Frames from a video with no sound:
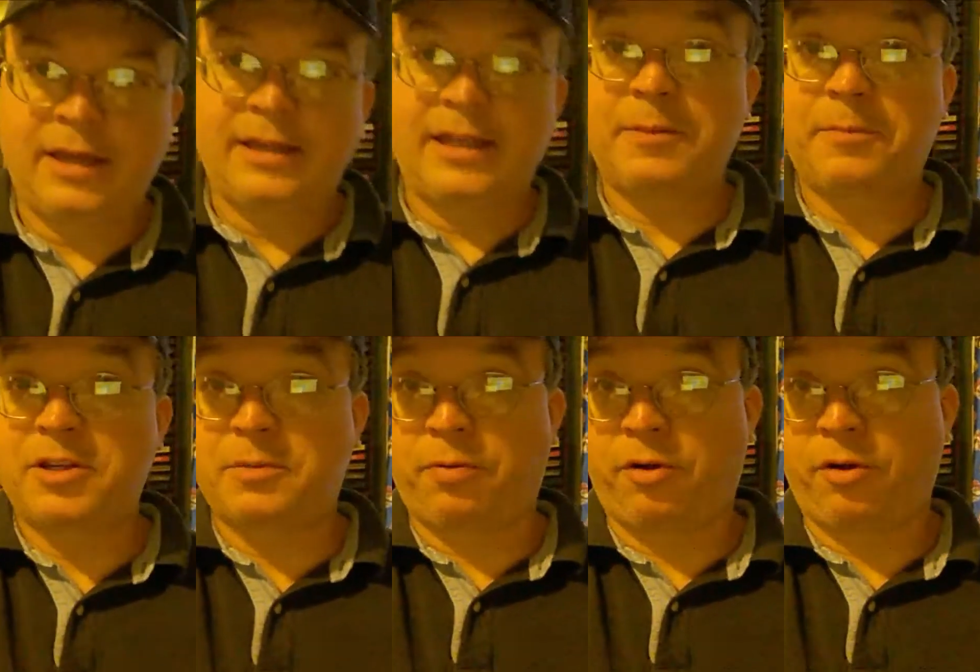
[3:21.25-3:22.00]
They had a
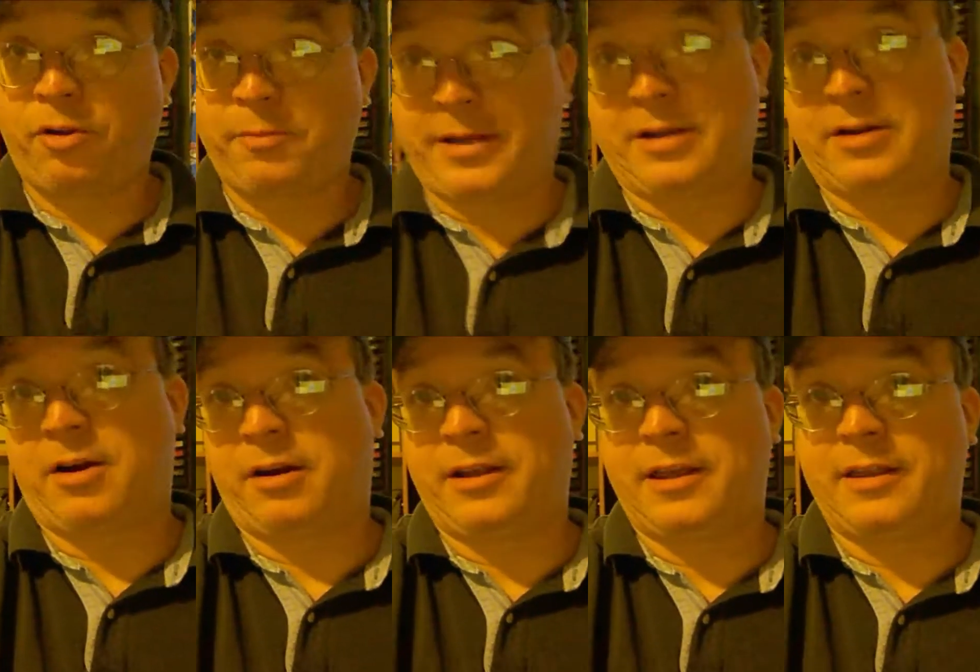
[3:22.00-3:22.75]
bunch of Perler Bead
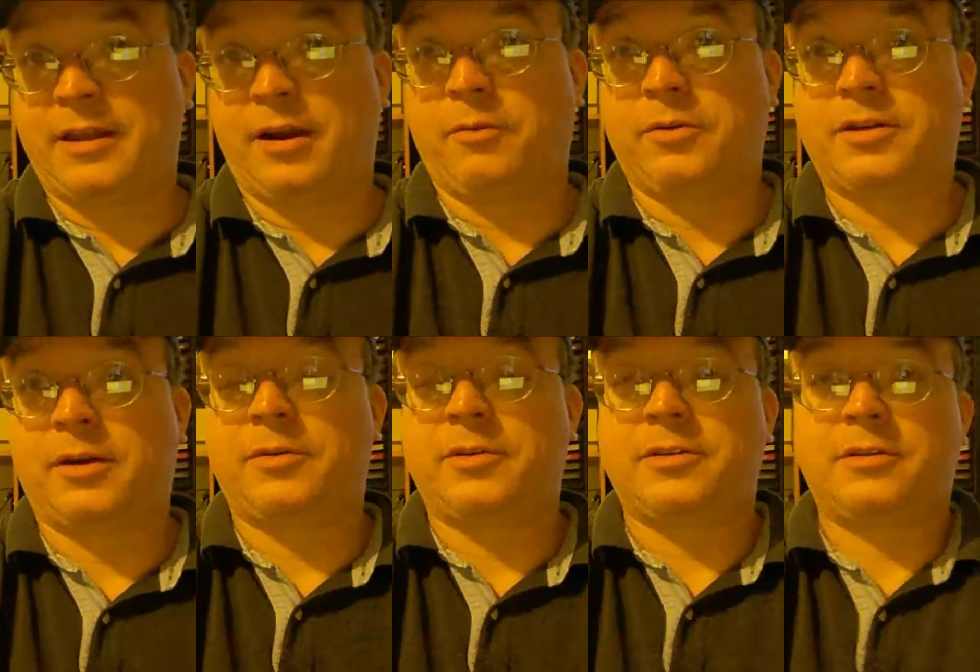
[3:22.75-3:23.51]
art in there, which
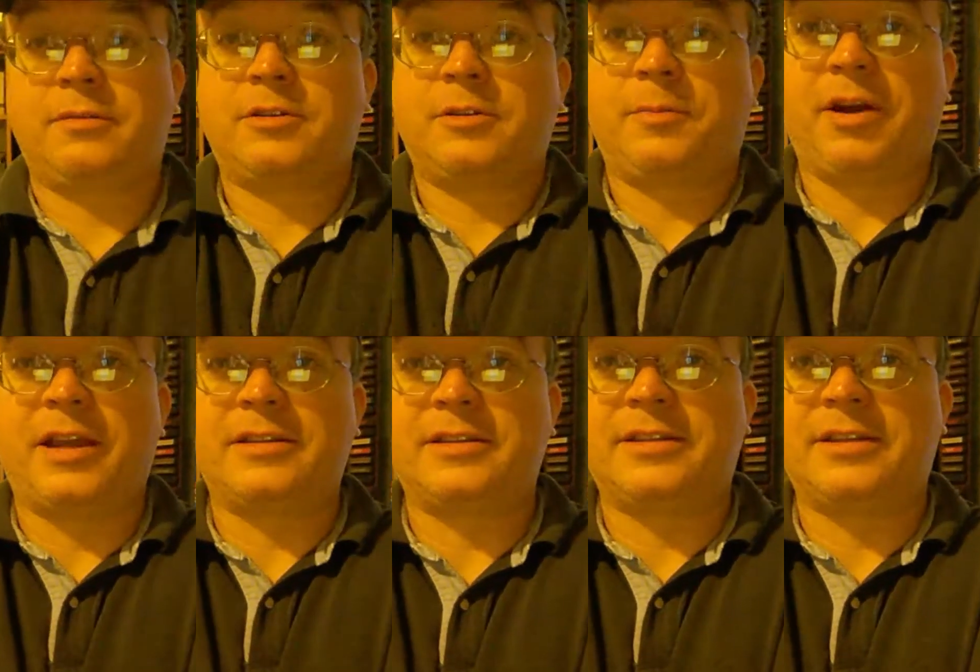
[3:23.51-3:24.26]
I was
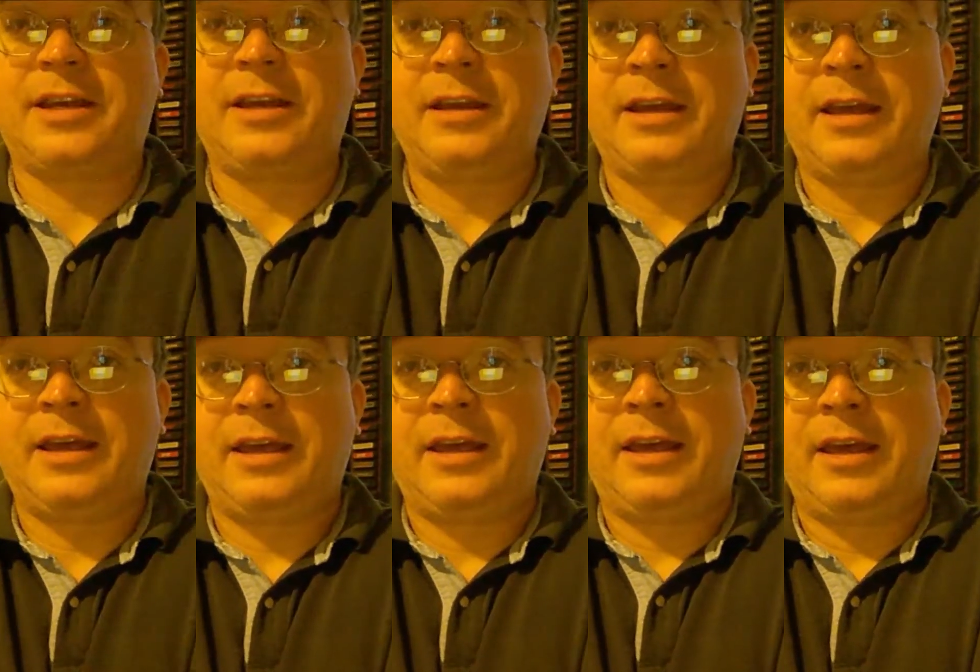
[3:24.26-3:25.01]
surprised to see,
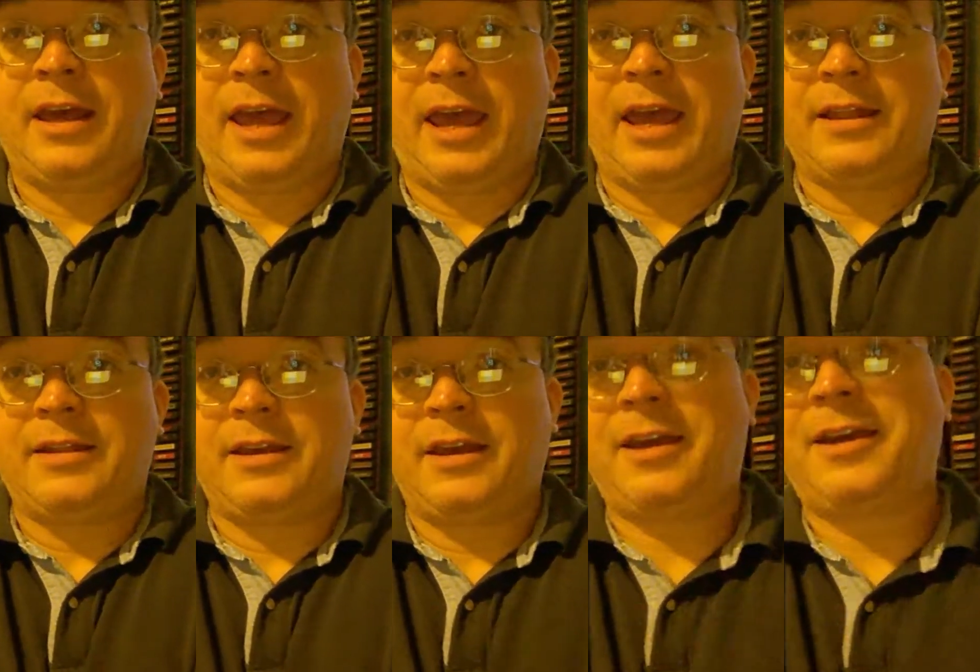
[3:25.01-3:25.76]

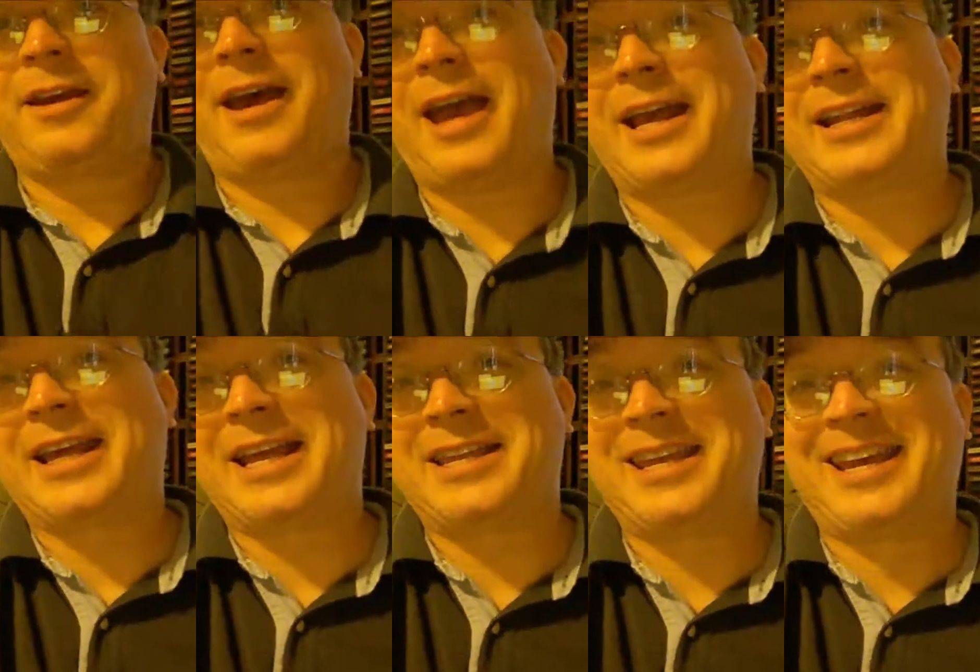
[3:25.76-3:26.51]
and I gotta
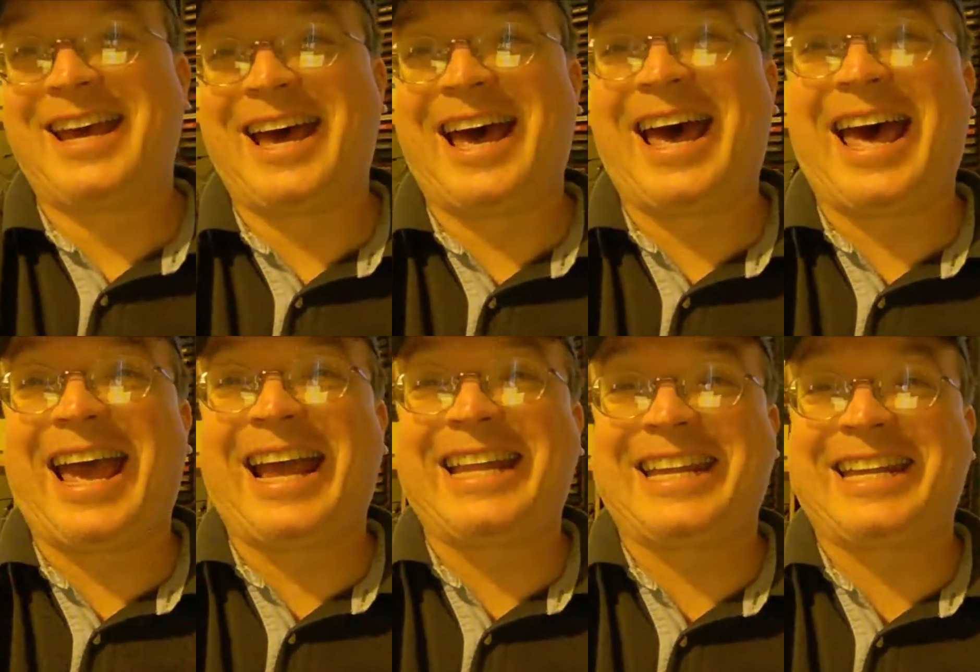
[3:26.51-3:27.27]
get
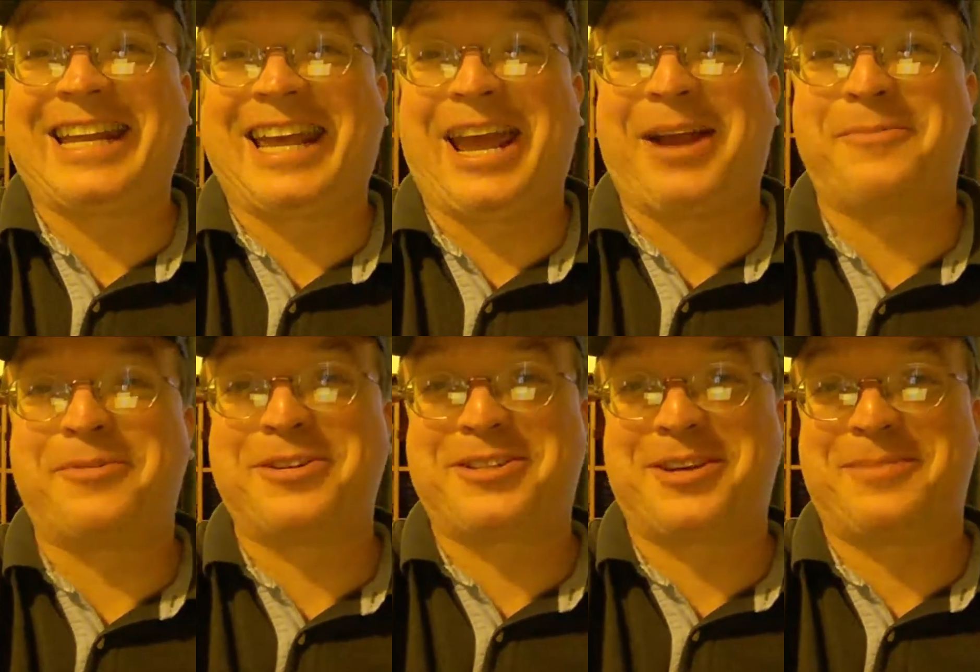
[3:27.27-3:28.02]
a
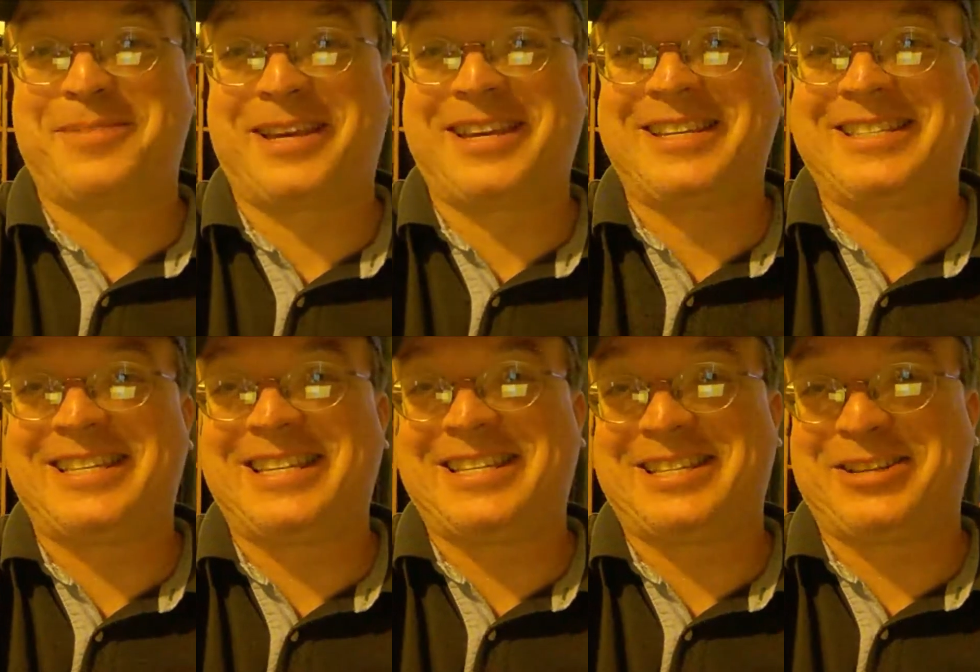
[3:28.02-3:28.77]
camera or something because
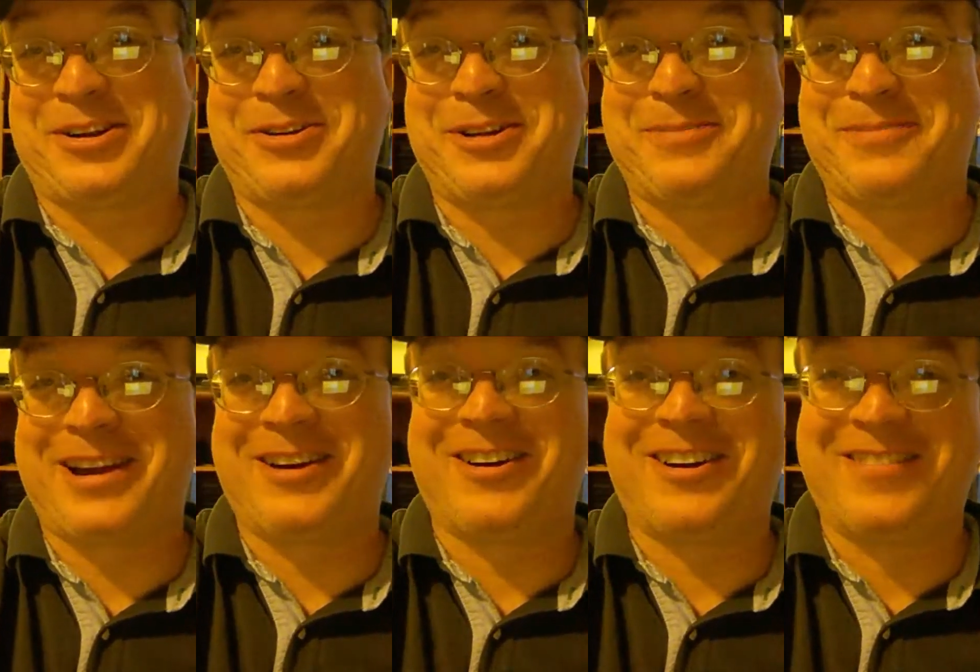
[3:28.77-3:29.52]
this is hurting
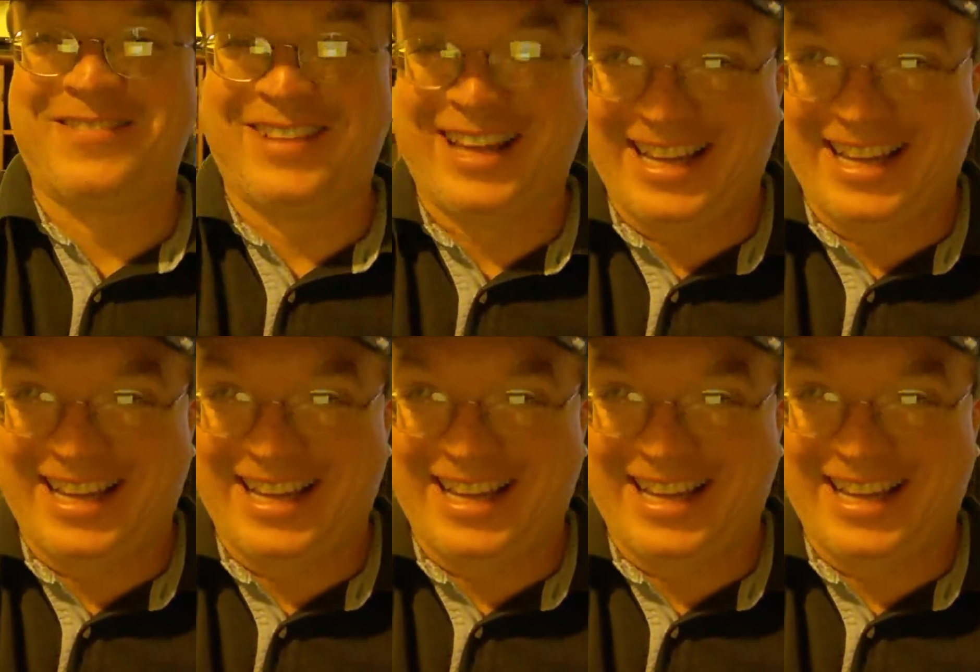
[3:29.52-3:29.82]
my arm.